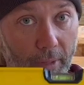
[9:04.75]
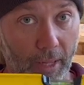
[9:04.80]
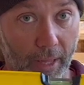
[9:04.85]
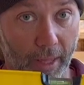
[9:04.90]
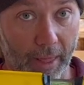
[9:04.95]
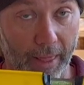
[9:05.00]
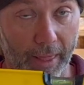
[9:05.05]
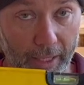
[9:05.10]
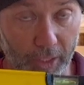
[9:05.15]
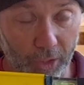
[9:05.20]

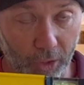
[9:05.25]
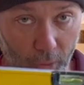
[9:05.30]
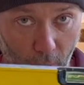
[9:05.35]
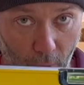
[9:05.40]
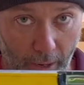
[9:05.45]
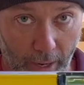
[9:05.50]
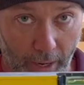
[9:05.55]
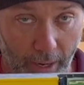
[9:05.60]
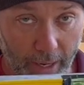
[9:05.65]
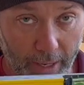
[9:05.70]
this
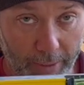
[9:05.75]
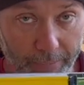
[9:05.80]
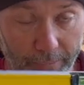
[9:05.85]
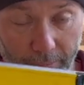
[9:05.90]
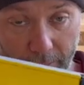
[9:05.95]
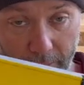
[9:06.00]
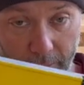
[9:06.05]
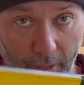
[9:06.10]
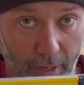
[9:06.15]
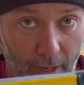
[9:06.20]
way,
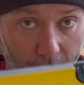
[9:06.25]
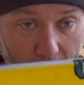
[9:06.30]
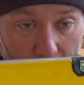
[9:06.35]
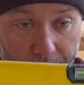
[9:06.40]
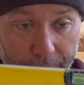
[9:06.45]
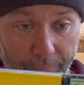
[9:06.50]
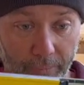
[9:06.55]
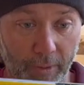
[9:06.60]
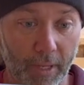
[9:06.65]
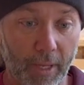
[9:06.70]
okay,
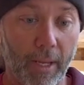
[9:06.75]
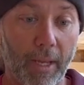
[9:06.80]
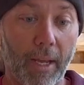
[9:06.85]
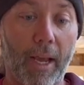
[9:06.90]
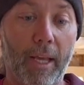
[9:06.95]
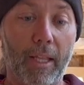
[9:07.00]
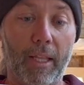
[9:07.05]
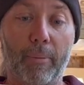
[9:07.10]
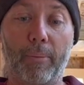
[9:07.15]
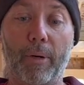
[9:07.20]

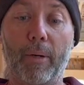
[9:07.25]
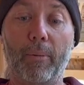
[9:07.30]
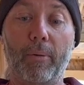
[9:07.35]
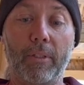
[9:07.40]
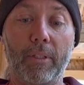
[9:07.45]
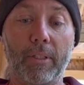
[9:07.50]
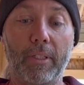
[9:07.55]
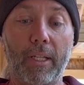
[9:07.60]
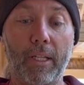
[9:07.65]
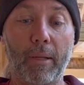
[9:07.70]
and the bubble
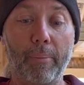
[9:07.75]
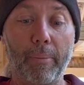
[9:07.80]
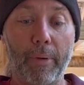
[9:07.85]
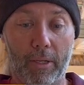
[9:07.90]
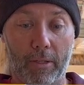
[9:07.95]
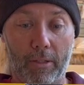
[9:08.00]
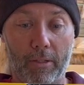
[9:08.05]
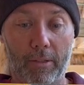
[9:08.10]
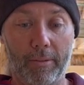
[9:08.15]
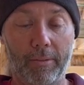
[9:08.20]
is in the
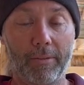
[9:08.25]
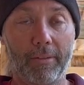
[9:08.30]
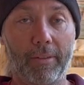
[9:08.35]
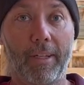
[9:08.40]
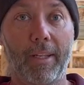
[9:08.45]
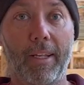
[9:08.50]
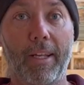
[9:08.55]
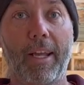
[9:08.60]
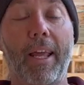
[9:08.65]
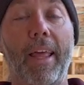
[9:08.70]
middle,
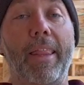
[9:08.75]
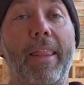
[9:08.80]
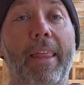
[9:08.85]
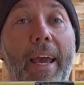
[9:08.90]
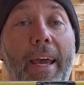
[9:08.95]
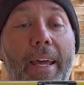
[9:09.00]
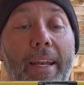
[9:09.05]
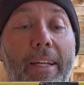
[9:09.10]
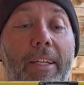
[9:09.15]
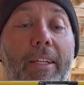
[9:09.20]

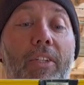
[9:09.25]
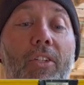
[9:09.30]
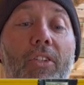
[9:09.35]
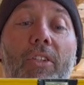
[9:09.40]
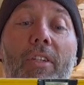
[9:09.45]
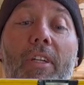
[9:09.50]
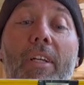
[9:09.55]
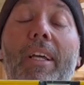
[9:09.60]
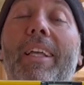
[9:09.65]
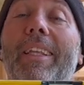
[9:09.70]
that
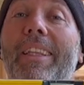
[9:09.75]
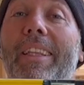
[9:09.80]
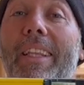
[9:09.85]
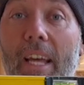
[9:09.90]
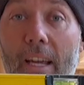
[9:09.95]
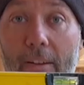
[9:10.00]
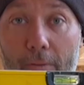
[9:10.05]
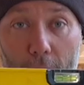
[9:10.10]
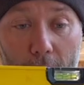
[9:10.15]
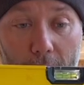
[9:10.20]
is
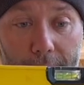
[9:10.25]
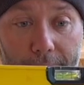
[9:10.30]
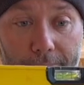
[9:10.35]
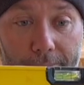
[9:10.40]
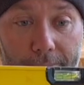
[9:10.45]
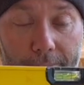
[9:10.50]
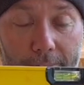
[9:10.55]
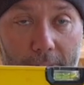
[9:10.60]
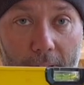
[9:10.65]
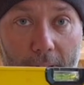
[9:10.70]
level,
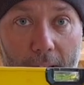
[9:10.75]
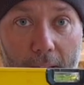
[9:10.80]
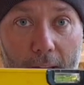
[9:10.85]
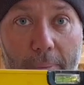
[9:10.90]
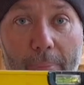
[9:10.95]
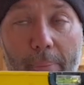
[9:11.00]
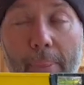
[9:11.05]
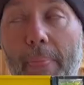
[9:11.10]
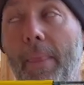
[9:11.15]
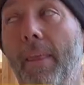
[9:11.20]

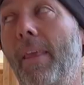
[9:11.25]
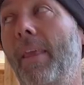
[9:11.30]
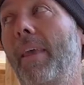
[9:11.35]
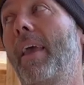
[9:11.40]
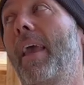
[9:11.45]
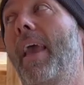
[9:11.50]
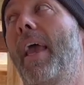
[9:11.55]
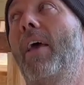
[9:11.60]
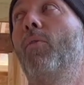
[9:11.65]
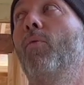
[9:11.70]
okay.
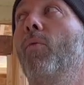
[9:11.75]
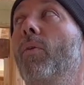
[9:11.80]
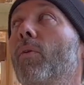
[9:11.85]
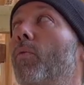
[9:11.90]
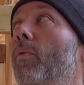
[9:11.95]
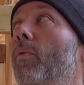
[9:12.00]
And when